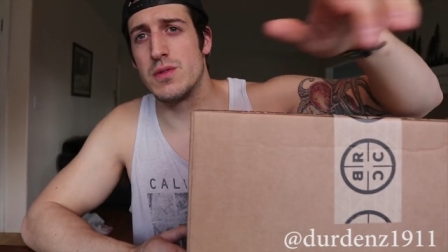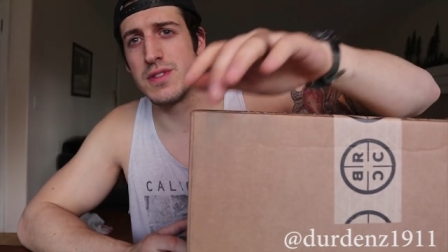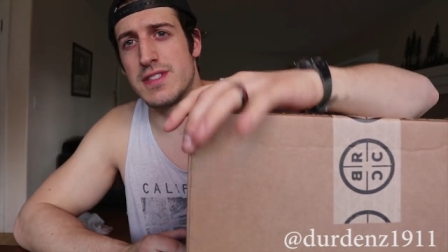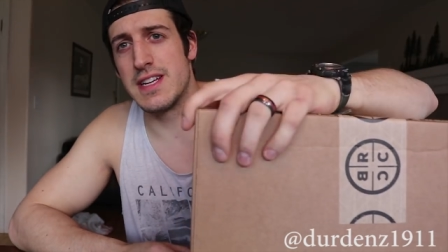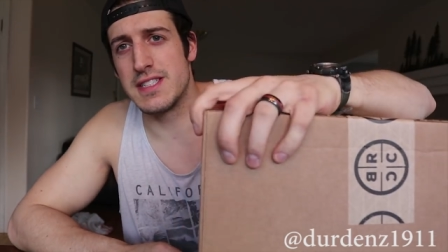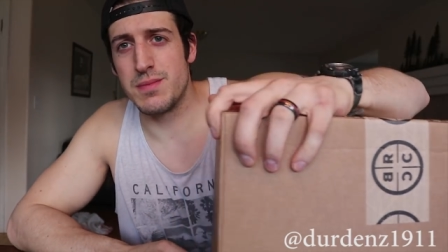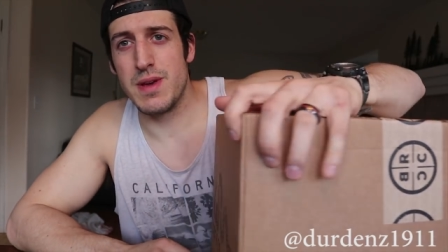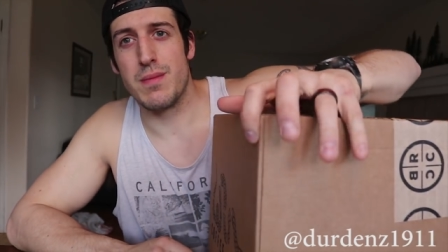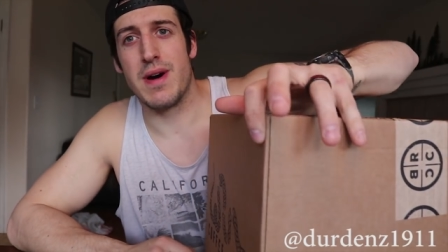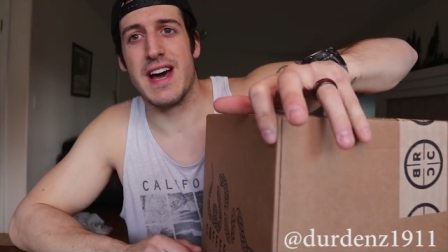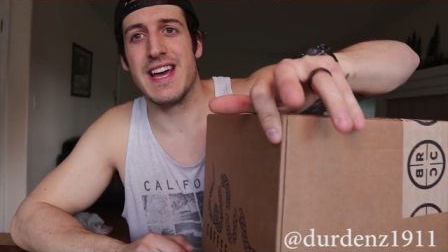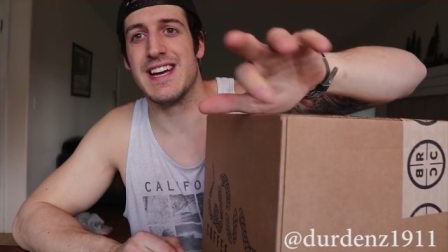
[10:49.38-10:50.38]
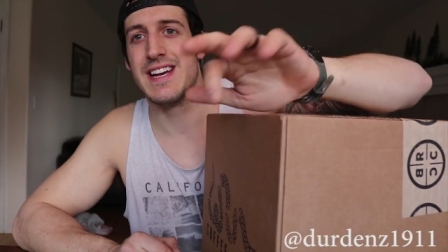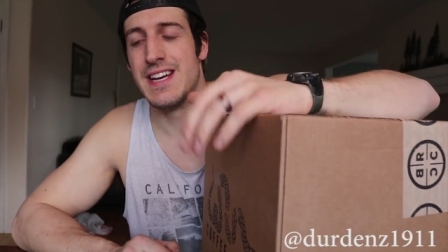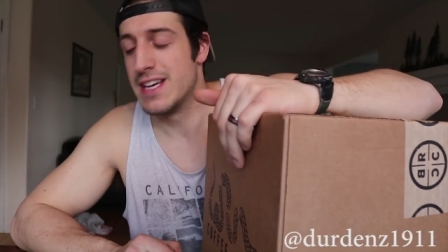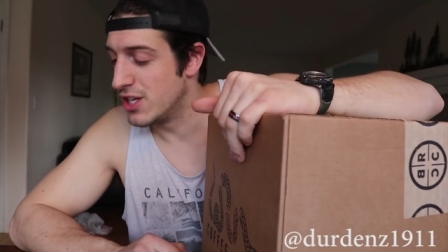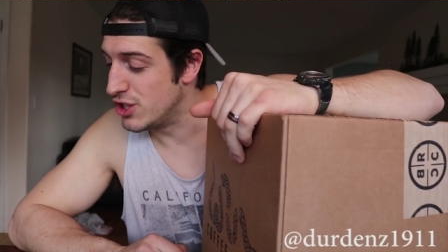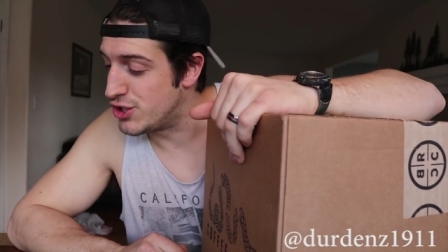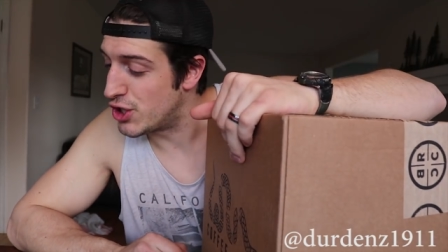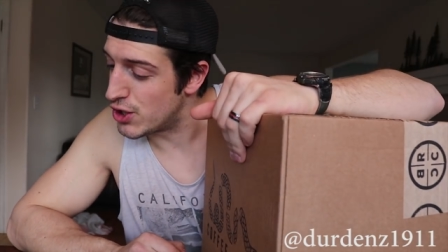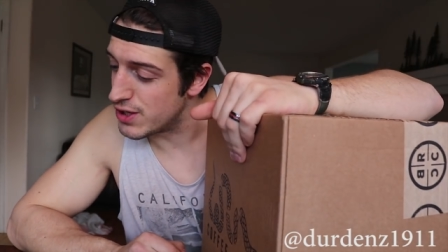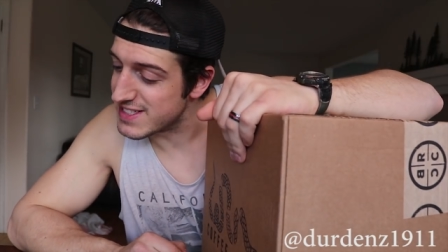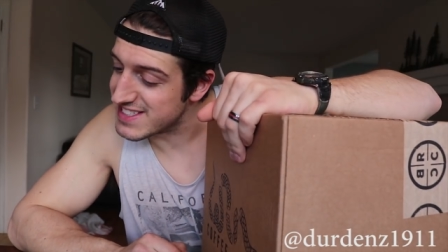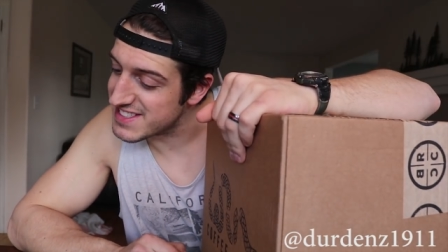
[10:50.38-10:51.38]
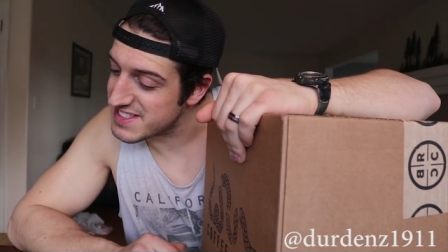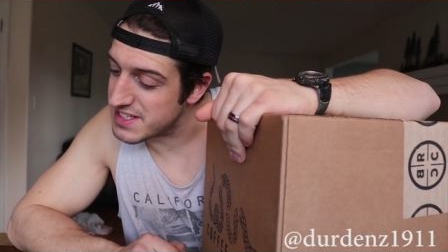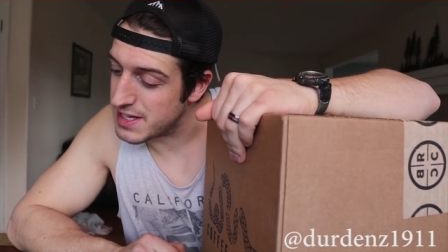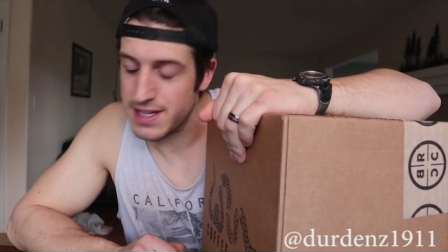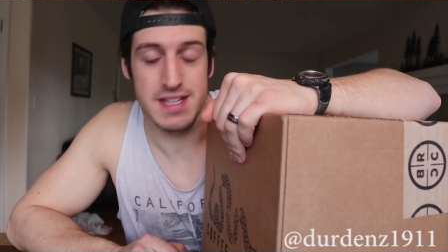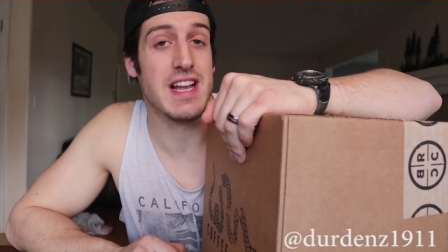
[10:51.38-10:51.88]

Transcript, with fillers: one was sent to me by Durden's